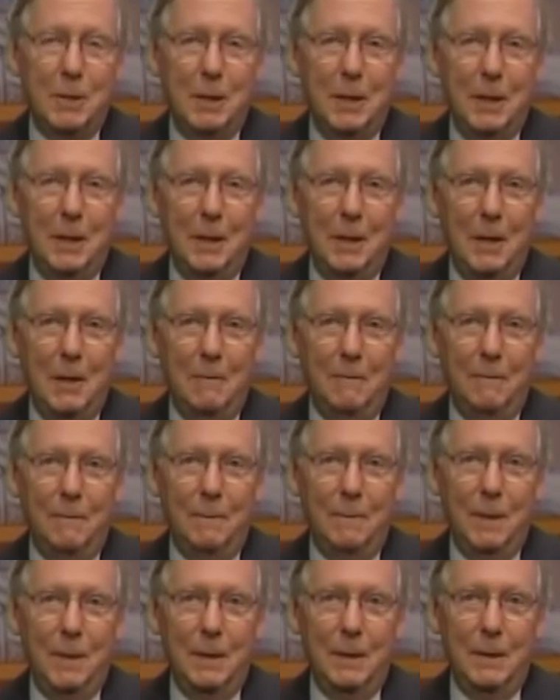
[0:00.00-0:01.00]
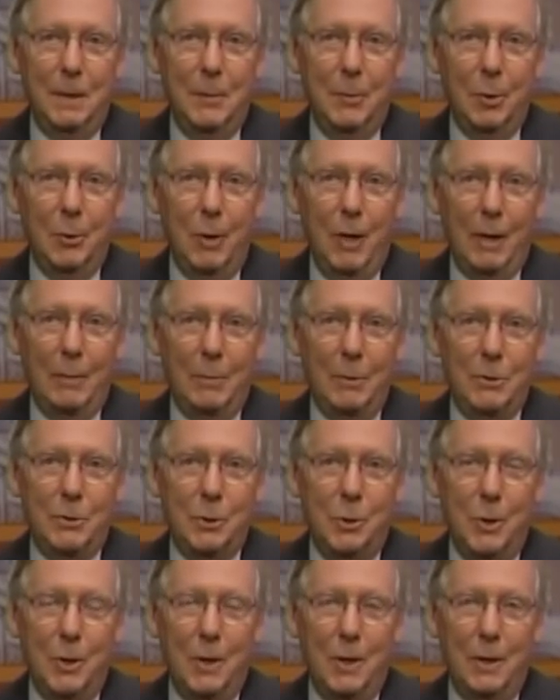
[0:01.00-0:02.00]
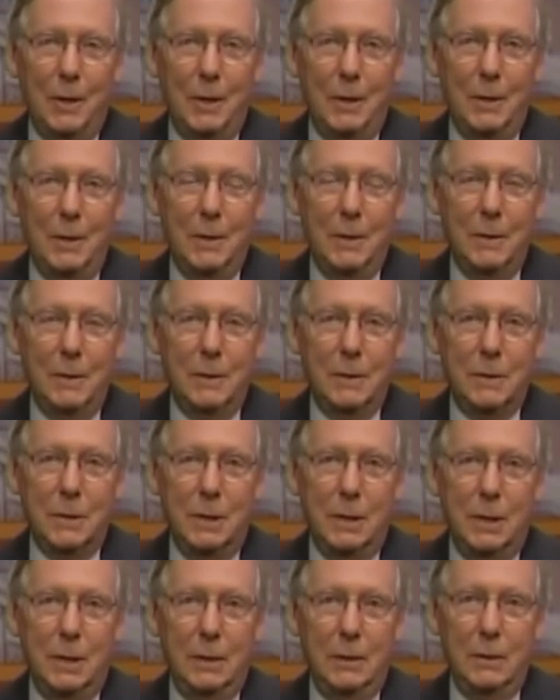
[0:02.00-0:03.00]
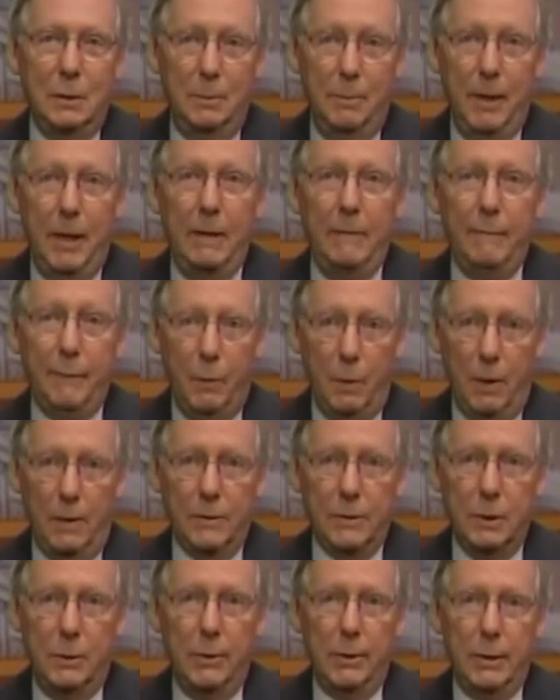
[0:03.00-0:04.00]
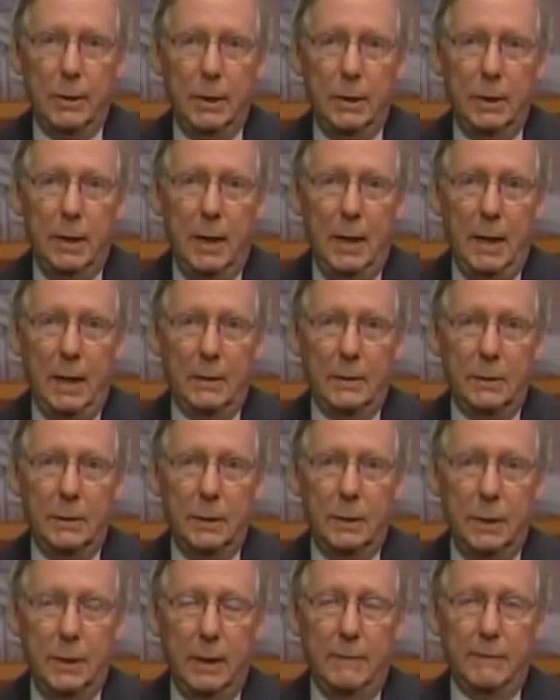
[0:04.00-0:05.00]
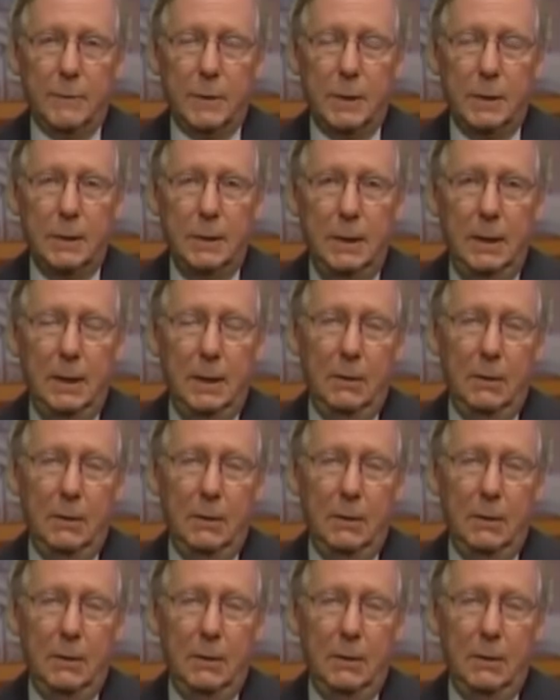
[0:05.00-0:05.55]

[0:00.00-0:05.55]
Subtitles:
getting our Democratic majority here in the Senate to pay for it so it doesn't add to the deficit.